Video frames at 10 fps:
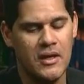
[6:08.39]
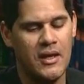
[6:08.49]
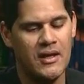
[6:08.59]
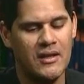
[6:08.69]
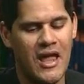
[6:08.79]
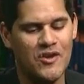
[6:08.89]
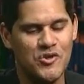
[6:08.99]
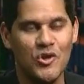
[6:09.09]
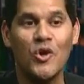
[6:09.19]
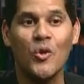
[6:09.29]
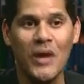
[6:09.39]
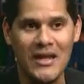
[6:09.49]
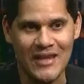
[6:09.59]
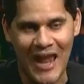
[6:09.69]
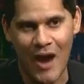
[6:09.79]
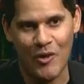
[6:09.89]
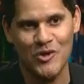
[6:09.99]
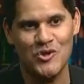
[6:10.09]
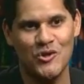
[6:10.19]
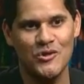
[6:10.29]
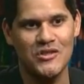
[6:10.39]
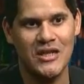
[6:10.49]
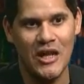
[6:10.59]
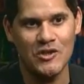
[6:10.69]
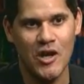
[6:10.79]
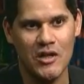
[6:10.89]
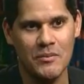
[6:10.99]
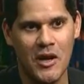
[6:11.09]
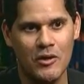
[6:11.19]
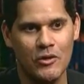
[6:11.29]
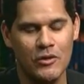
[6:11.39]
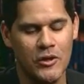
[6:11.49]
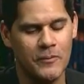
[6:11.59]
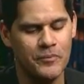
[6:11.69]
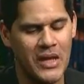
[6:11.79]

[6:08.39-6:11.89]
It allows you to create the caricatures that I talked about earlier.